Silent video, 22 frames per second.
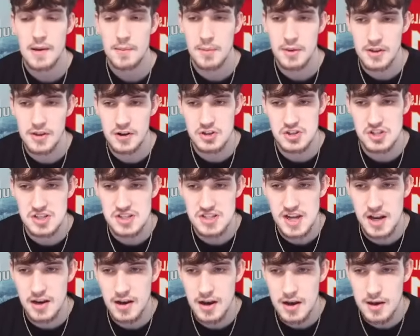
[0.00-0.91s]
But there's a
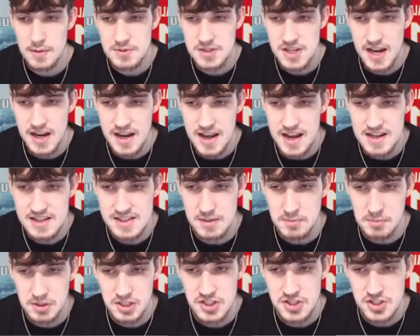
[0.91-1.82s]
ton of upside as
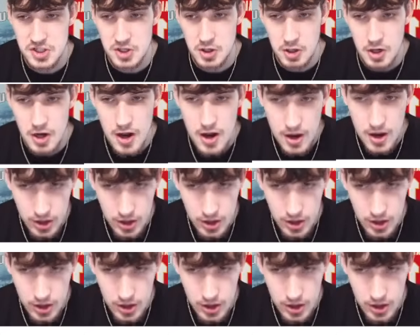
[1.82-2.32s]
a blitzer.